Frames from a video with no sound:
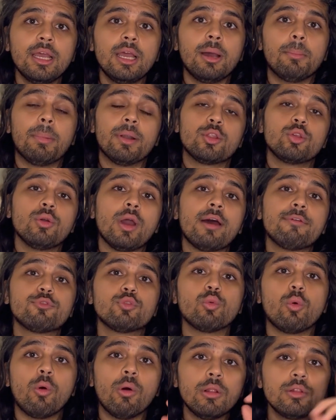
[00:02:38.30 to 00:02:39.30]
but you have to
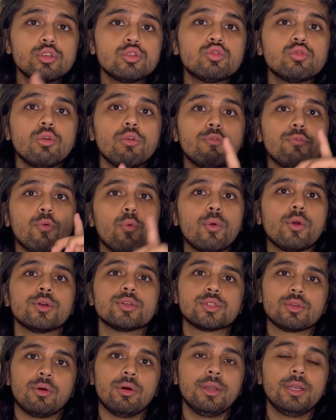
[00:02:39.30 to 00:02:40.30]
also
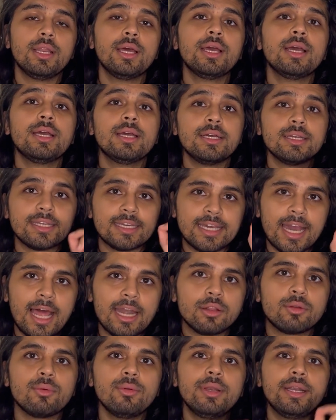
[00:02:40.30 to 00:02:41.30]
focus on
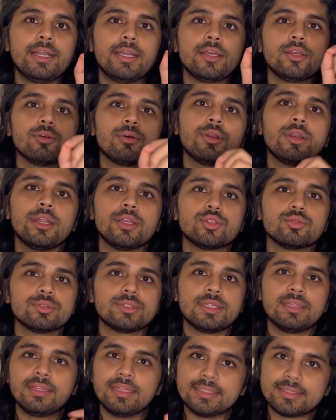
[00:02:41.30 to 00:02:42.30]
calculating your ratios
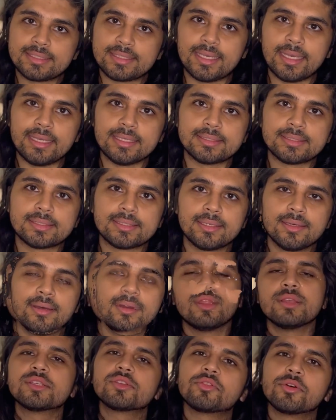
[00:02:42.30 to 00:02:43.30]
in this case.
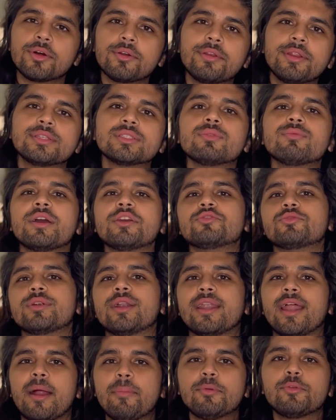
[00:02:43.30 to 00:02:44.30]
There's a third reason why you should
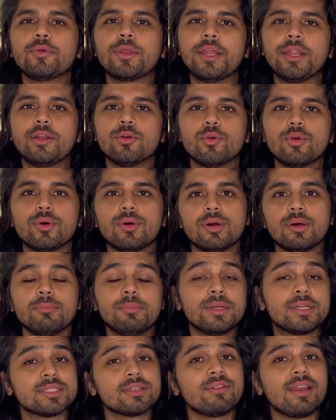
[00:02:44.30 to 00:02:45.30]
adapt to keto,
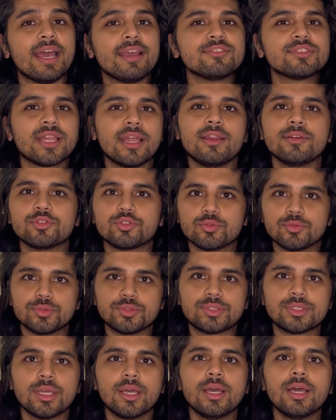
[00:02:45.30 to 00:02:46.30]
because of lifestyle
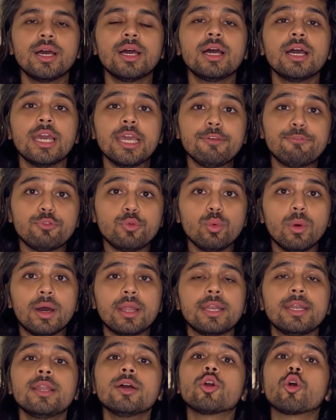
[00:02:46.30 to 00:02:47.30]
issues. If you are
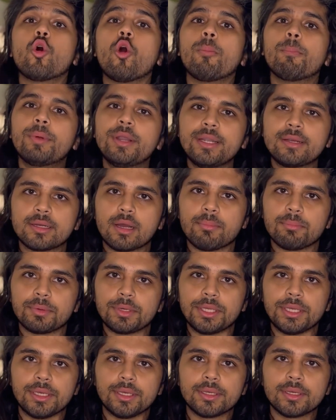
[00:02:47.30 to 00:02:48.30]
in a corporate
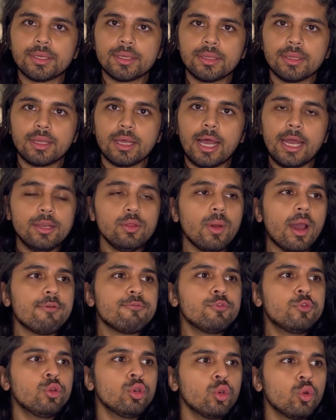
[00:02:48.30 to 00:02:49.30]
company and you
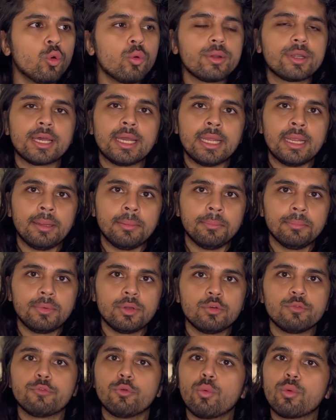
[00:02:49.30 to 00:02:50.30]
have no time
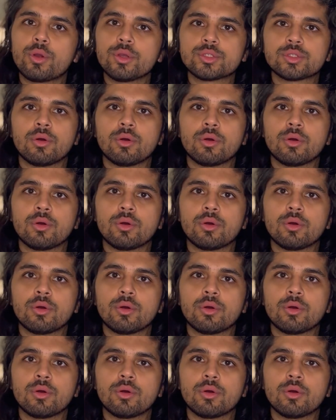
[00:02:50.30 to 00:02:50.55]
to focus